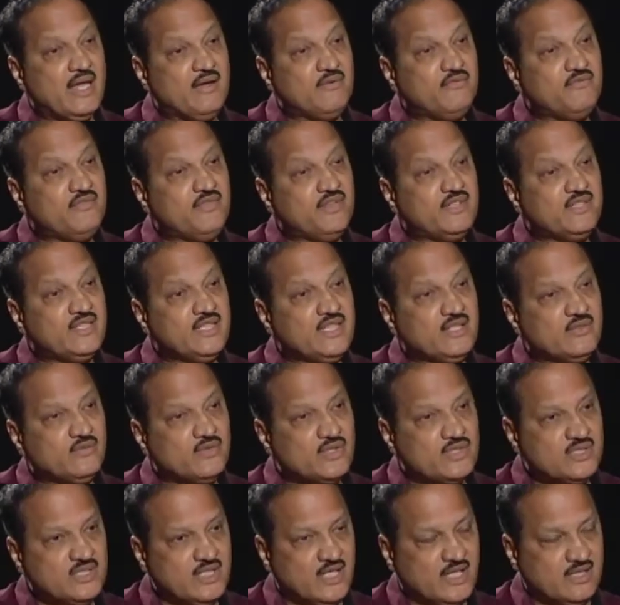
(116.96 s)
Everything
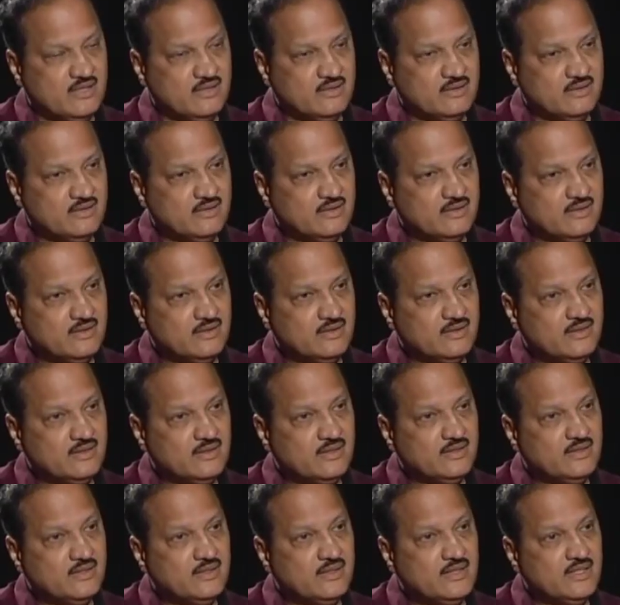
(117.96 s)
was done.
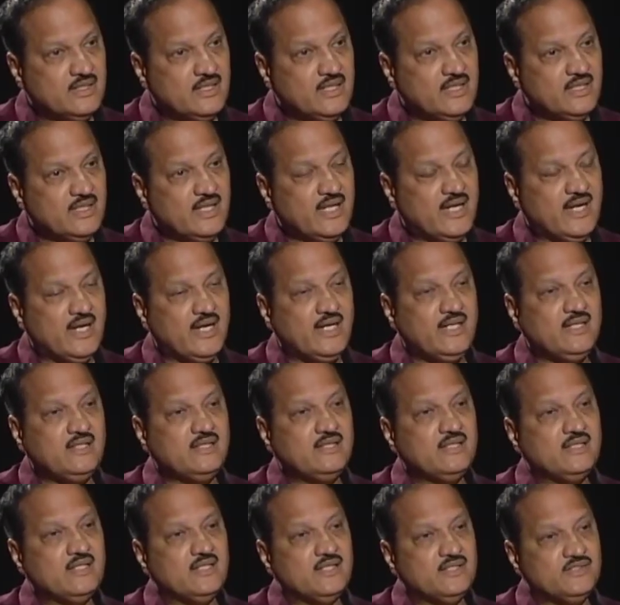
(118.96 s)
In the end,
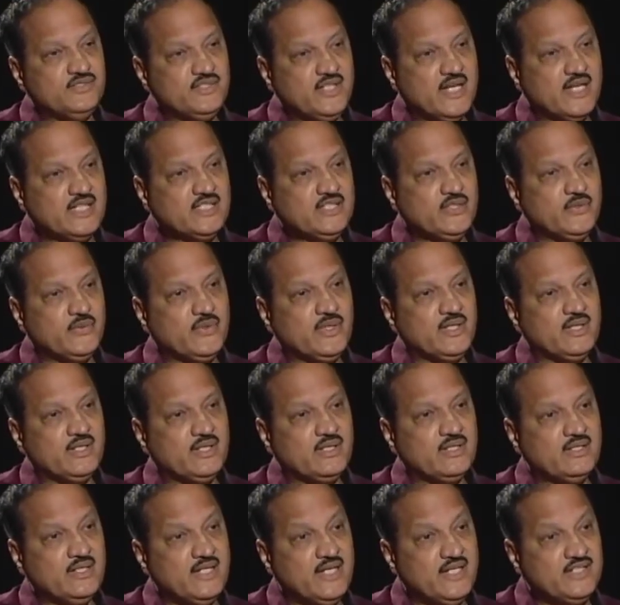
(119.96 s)
Jack
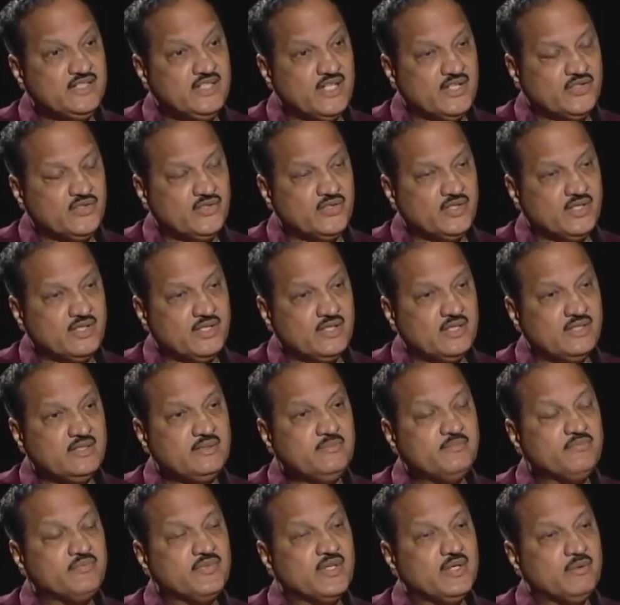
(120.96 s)
Sequeira, late Jack Sequeira,
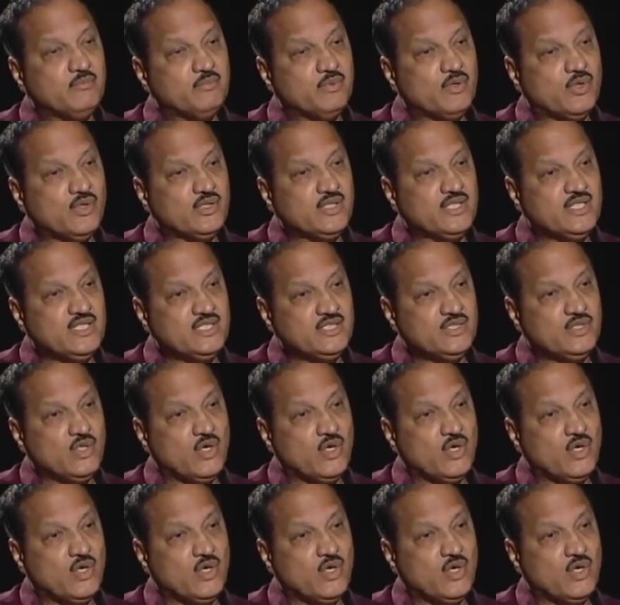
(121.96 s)
brought his